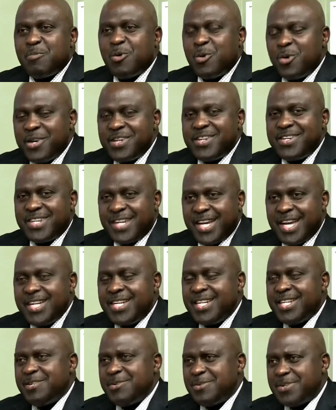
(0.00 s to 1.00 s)
more
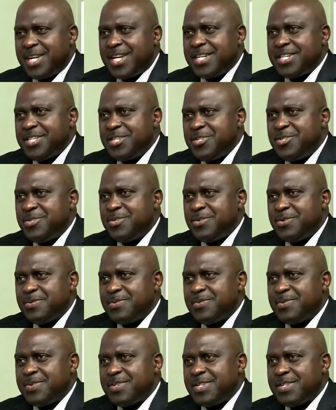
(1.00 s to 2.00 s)
educated on that
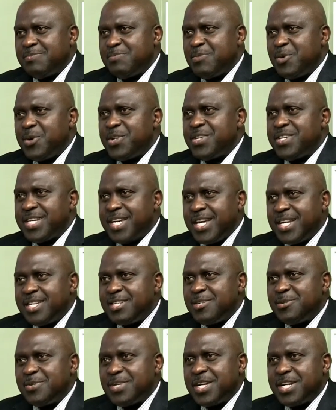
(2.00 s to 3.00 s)
issue.
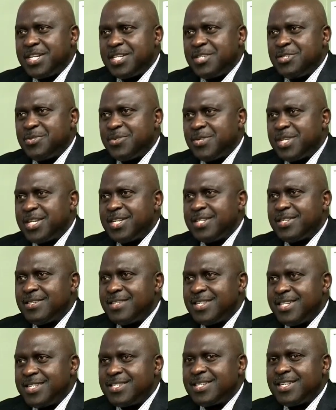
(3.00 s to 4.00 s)

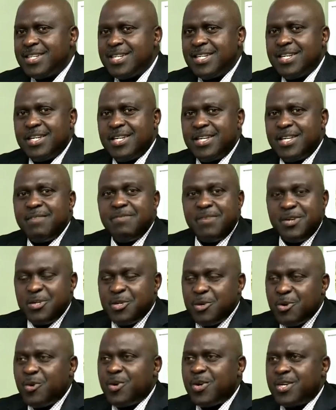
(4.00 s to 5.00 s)
That listen,
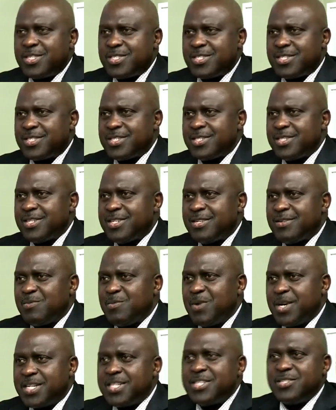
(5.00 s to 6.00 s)
even
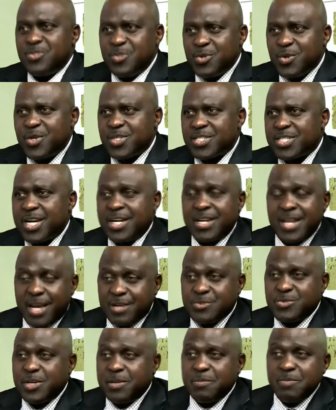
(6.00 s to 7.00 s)
what is yours can
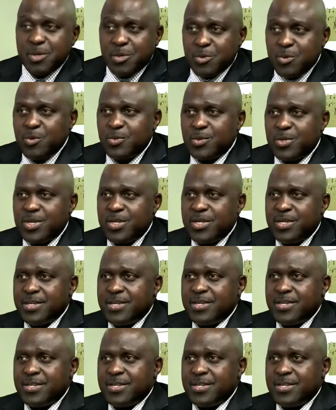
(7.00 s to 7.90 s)
actually be good.